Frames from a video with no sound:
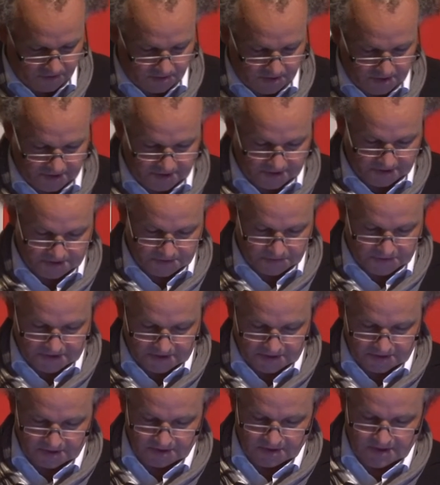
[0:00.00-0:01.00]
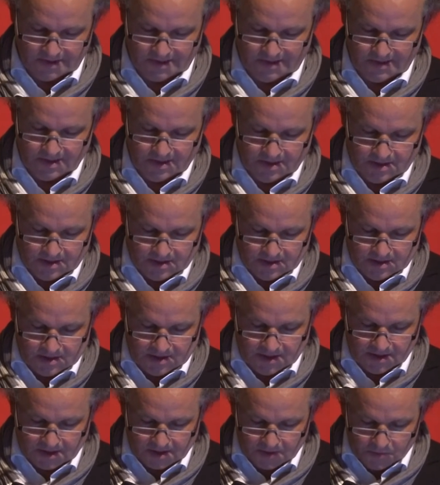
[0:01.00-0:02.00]
organisms.
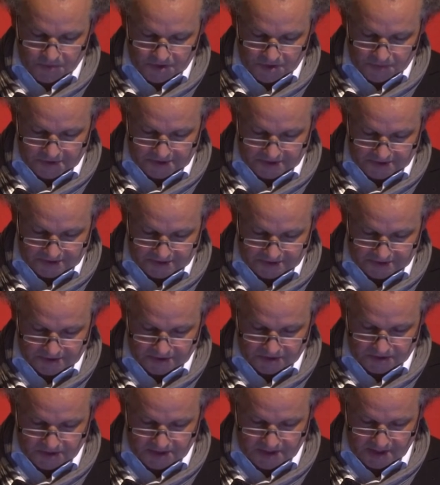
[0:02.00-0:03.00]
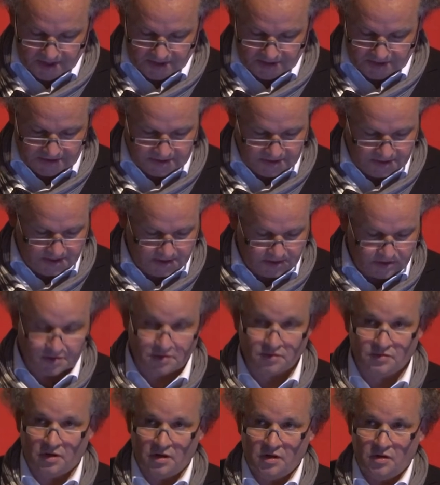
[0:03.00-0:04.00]
Like amoebas, today's cities
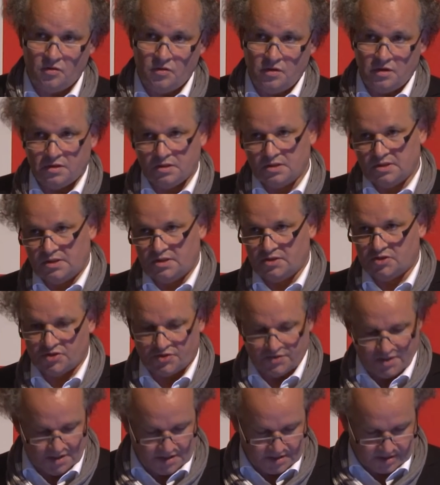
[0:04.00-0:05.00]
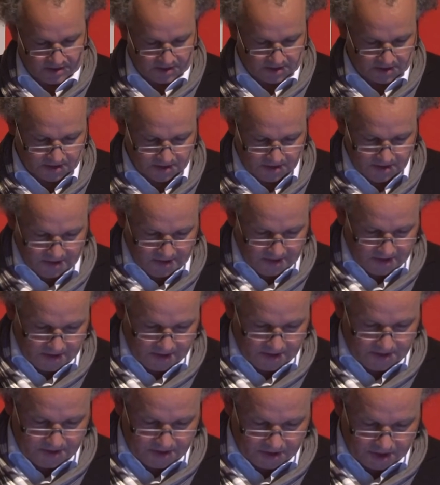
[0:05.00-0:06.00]
grow and shrink
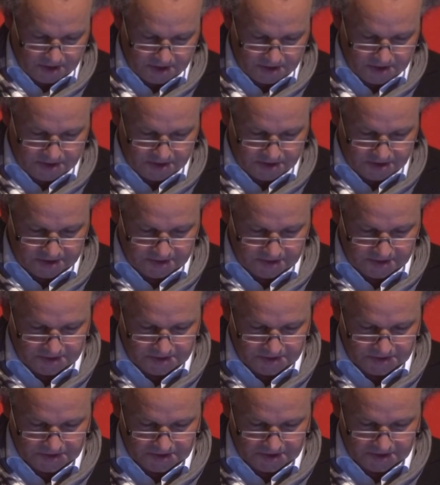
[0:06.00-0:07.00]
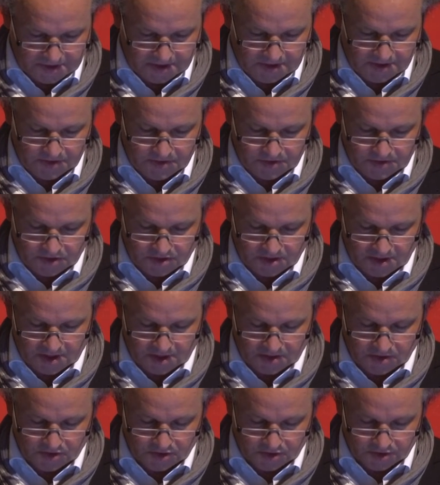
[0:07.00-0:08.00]
under the conditions of continuous
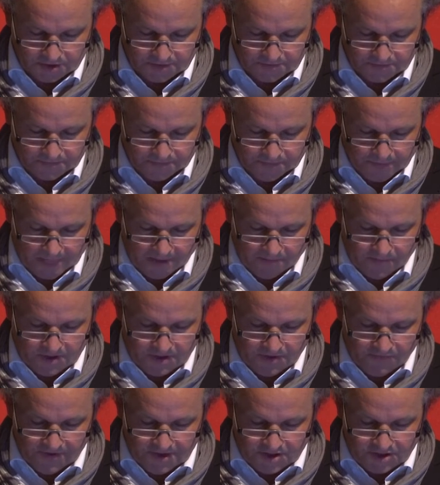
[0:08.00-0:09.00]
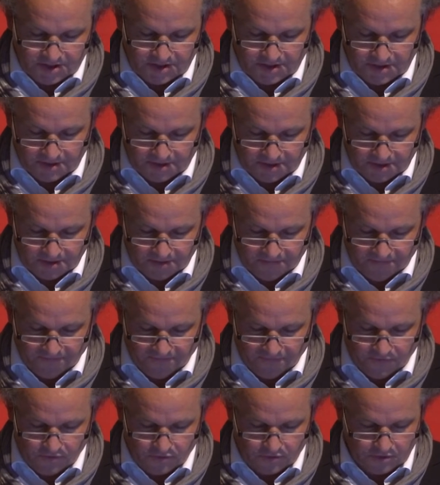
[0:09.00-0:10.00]
change, where the rigidity of
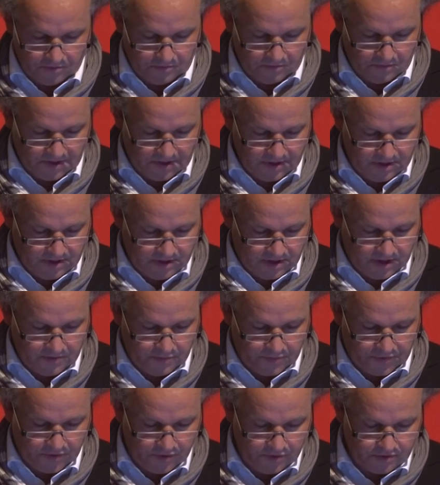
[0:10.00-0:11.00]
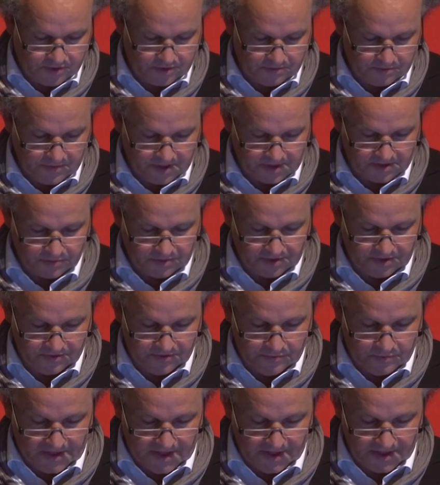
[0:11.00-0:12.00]
form and program has been
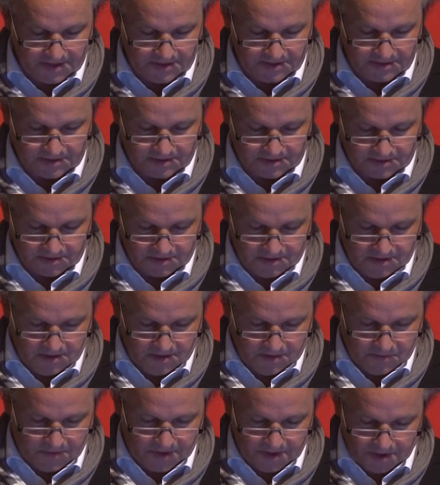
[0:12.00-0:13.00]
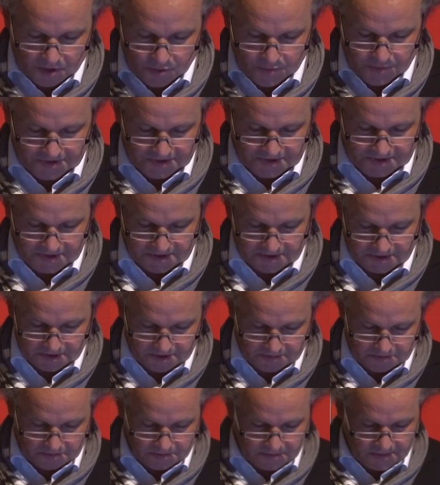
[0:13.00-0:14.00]
replaced by an open
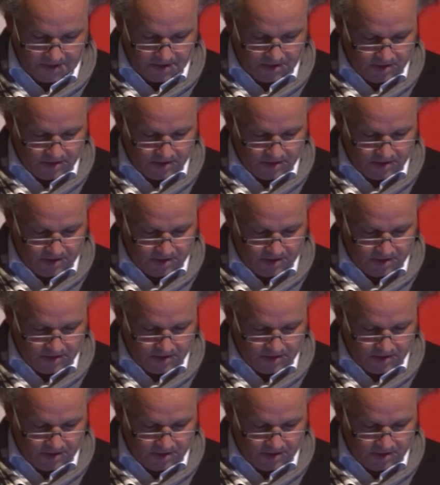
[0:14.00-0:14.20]
system